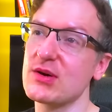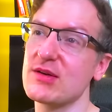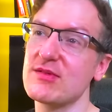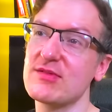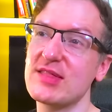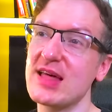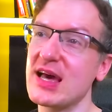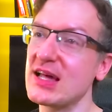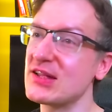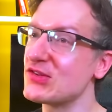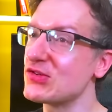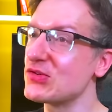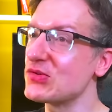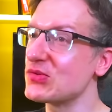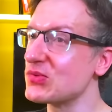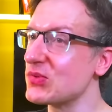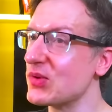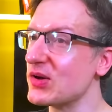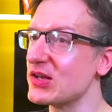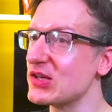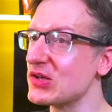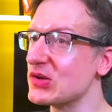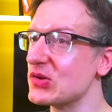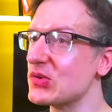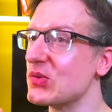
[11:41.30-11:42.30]
if that's
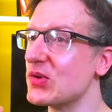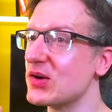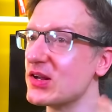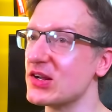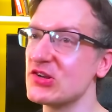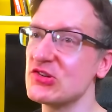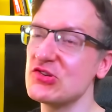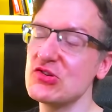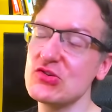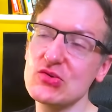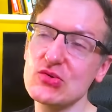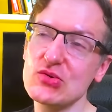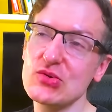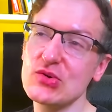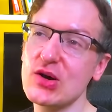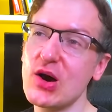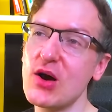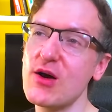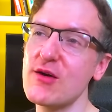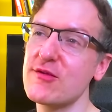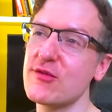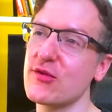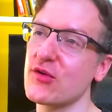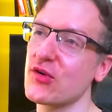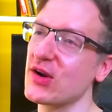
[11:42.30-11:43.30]
what you want to do,
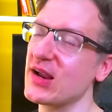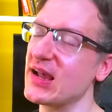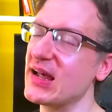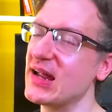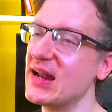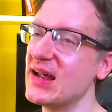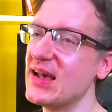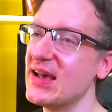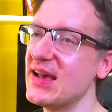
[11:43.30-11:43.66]
go for it.